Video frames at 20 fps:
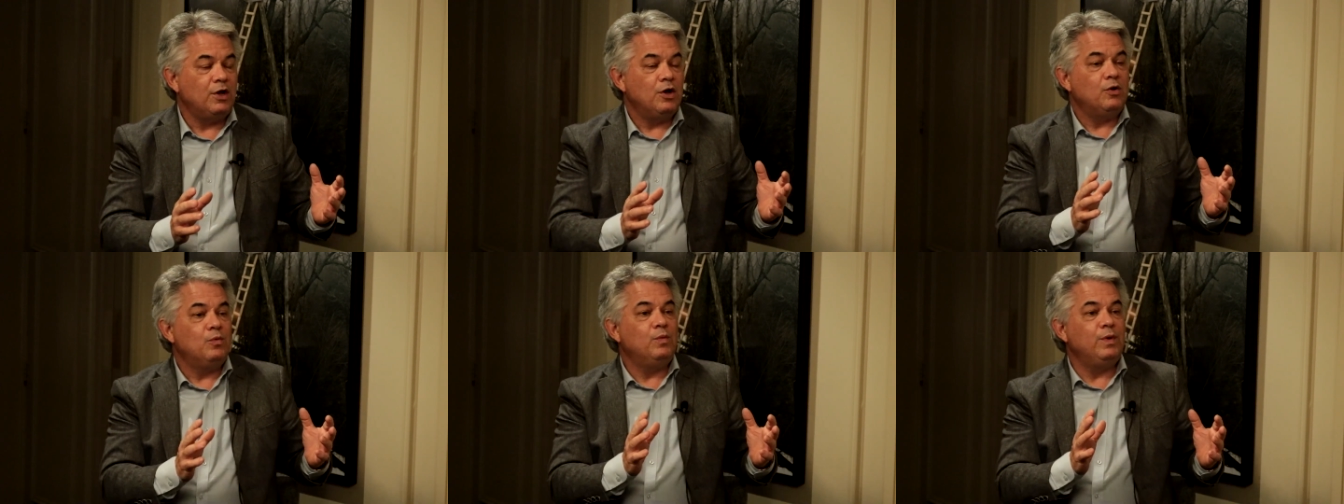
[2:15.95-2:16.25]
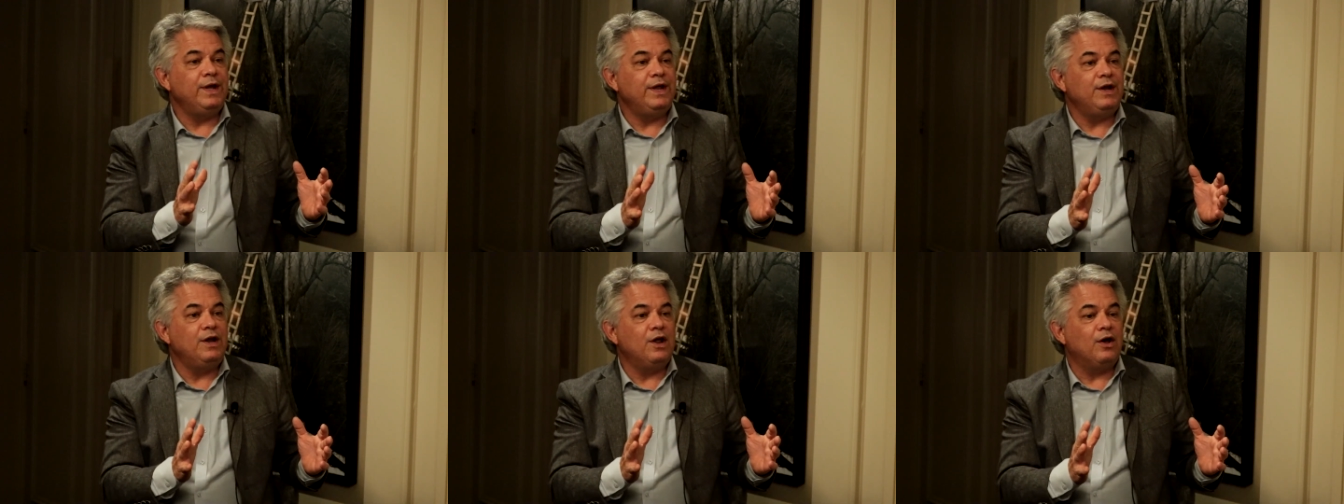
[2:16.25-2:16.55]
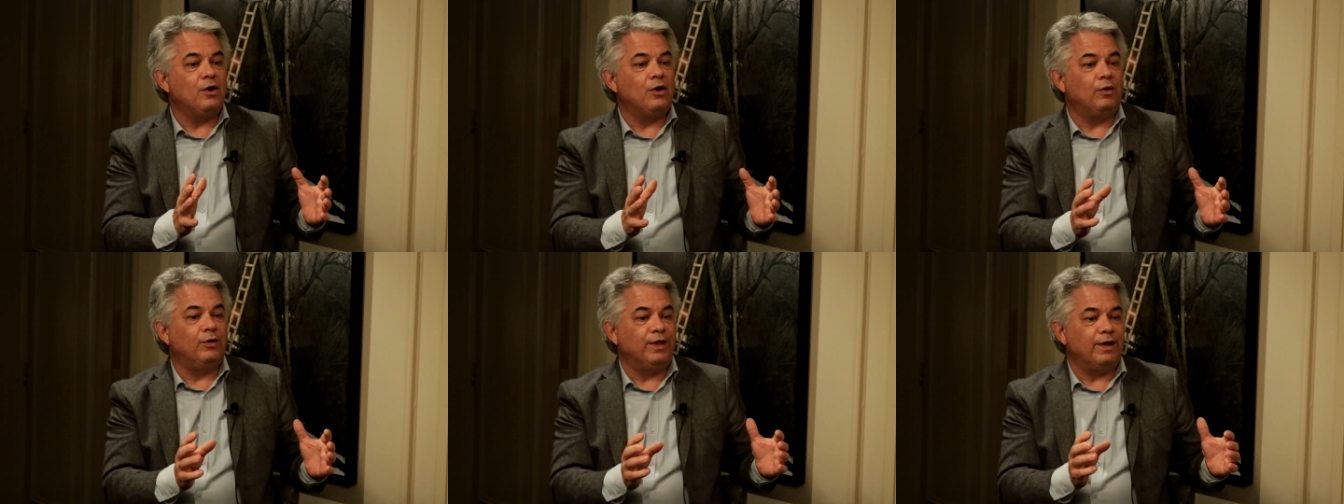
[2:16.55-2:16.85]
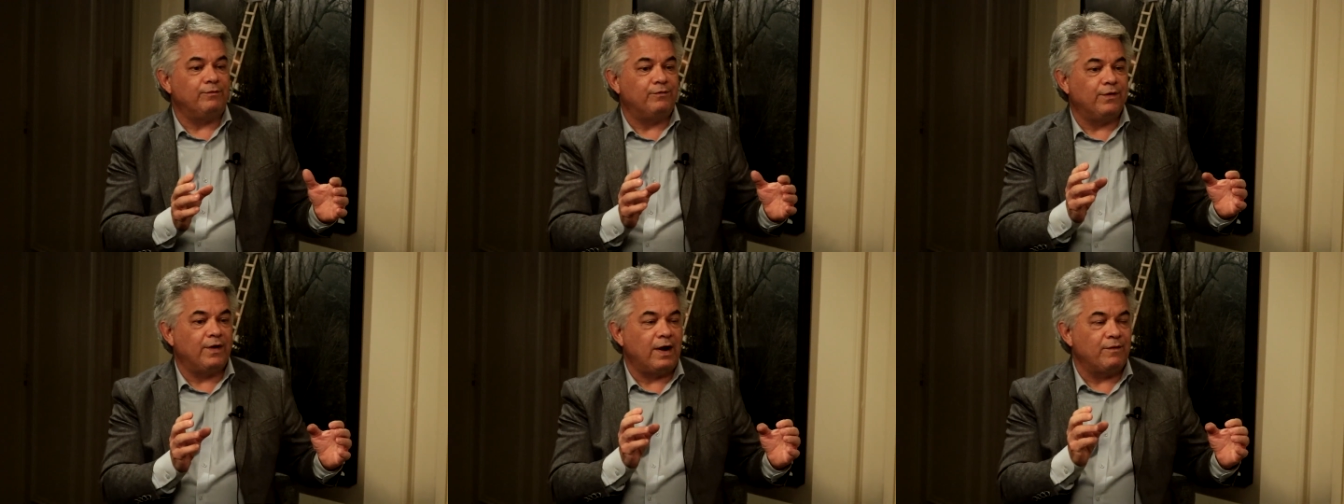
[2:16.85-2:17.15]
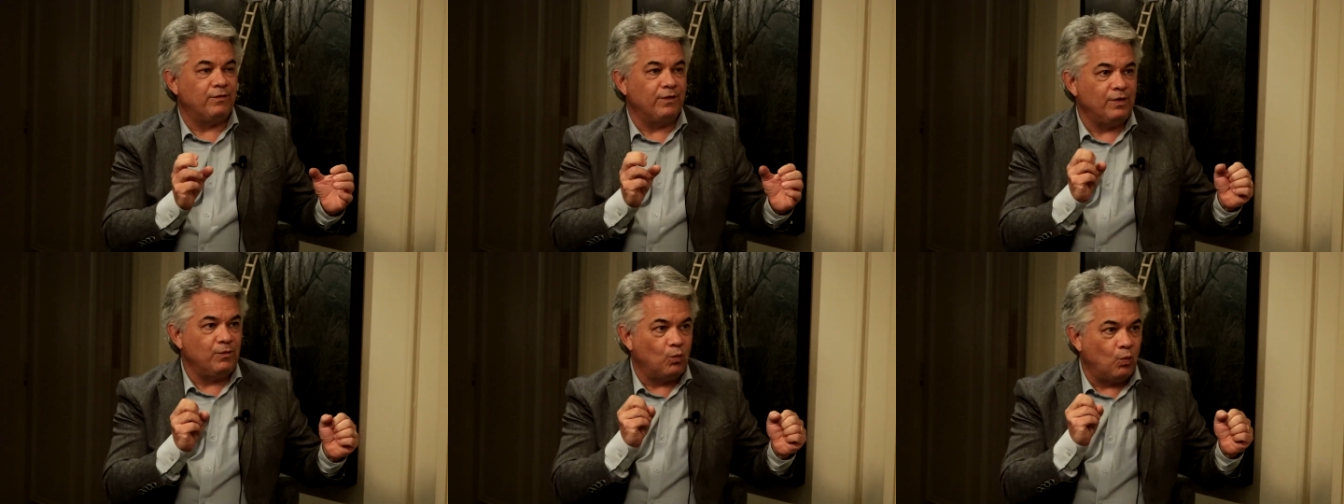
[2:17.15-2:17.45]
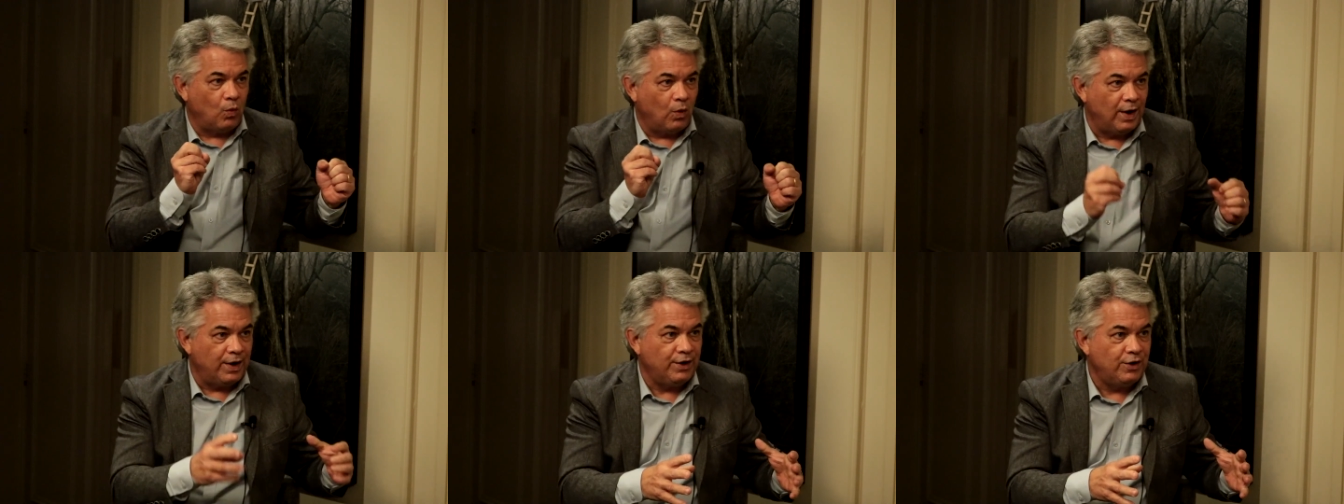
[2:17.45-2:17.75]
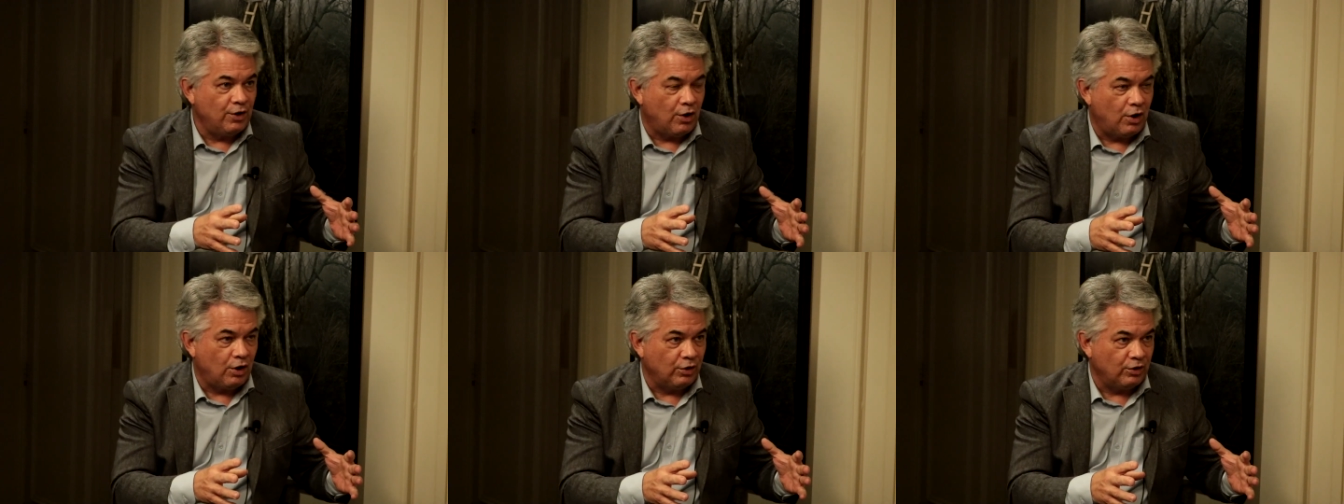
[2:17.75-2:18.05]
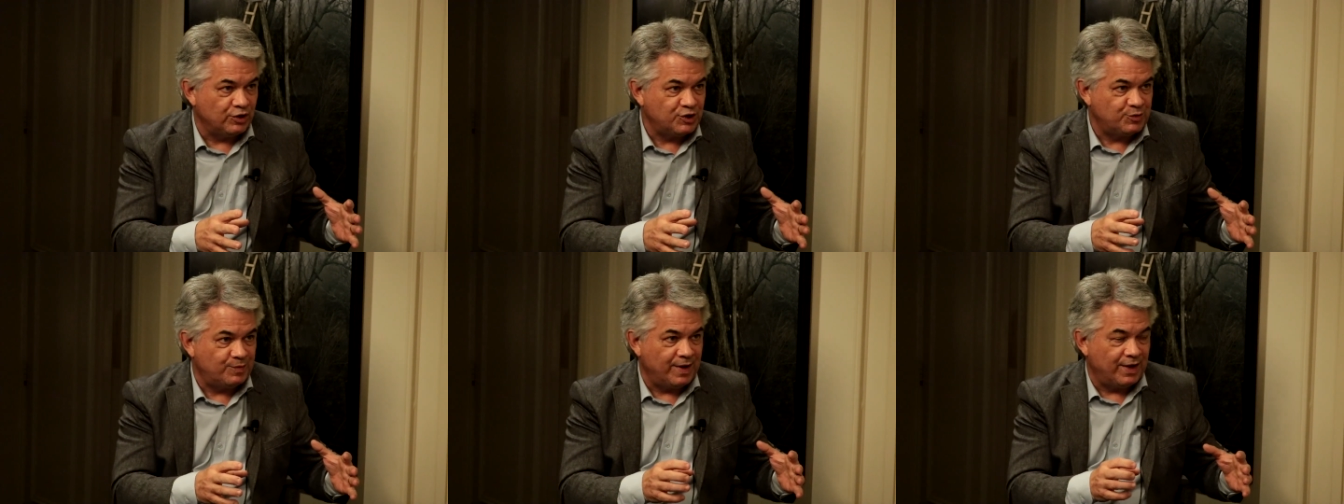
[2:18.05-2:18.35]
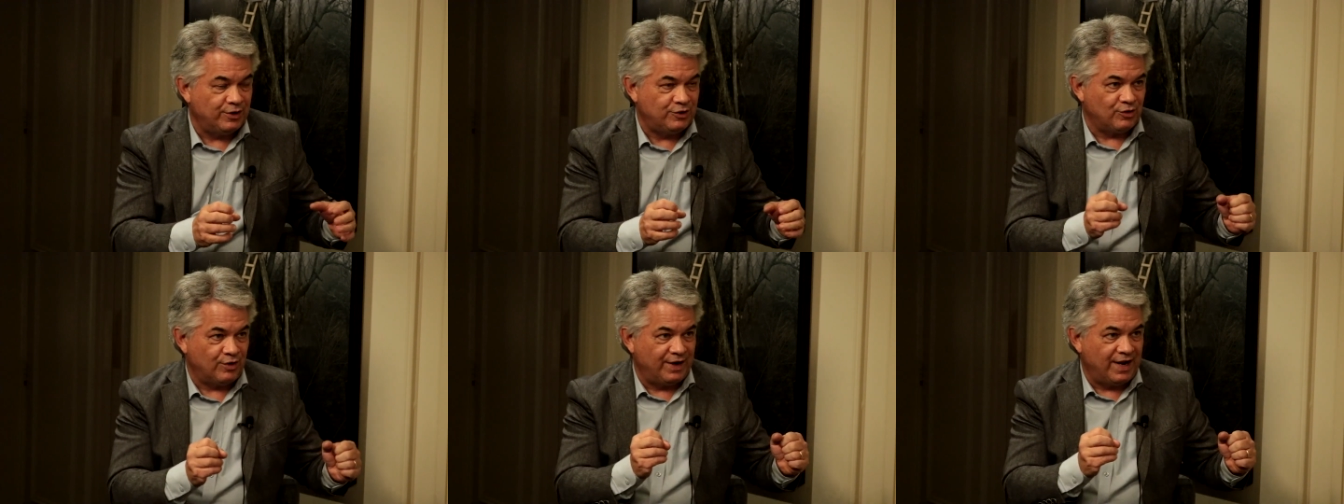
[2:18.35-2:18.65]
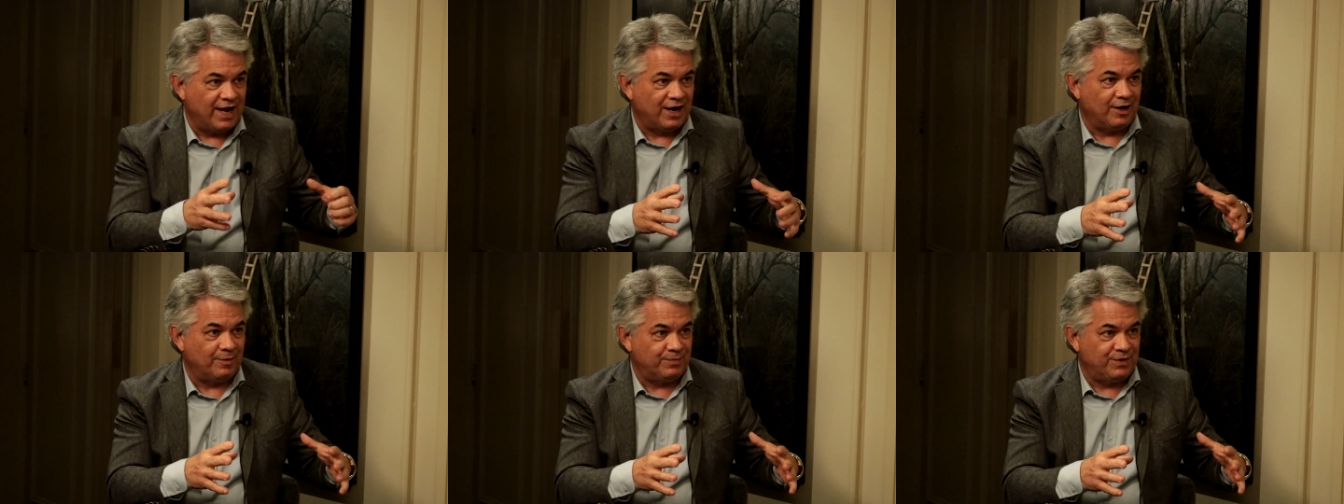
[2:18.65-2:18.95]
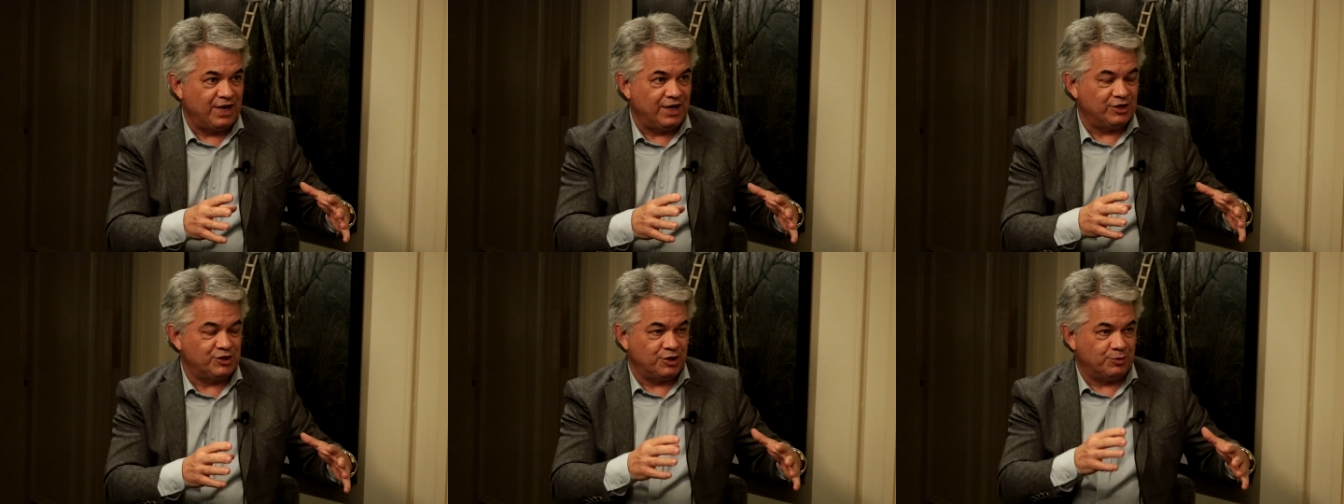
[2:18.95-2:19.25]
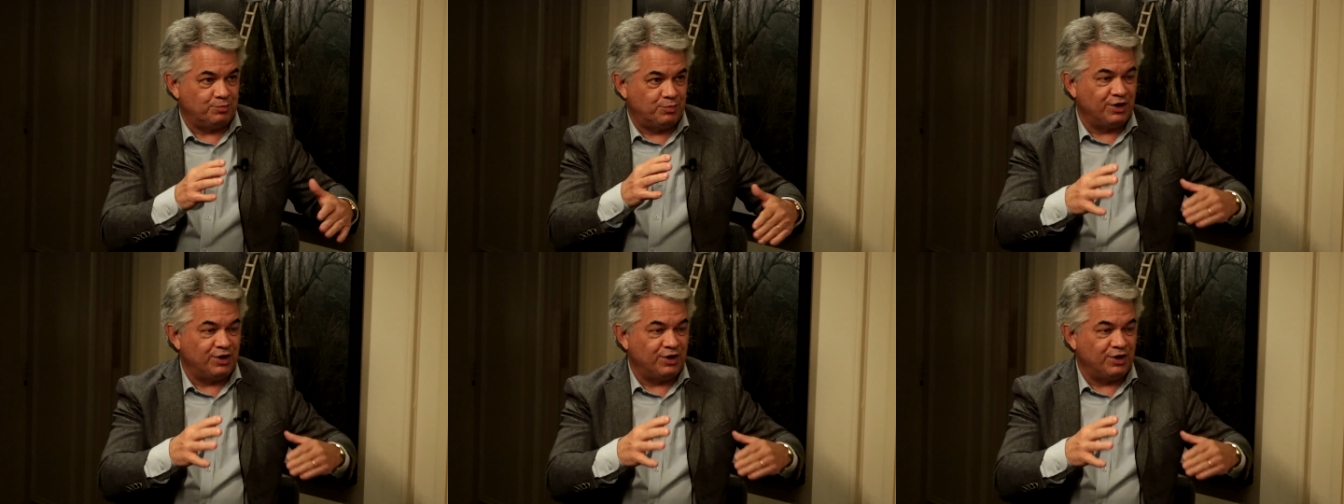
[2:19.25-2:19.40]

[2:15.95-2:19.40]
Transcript: Right. We know that for every one dollar spent on adaptation,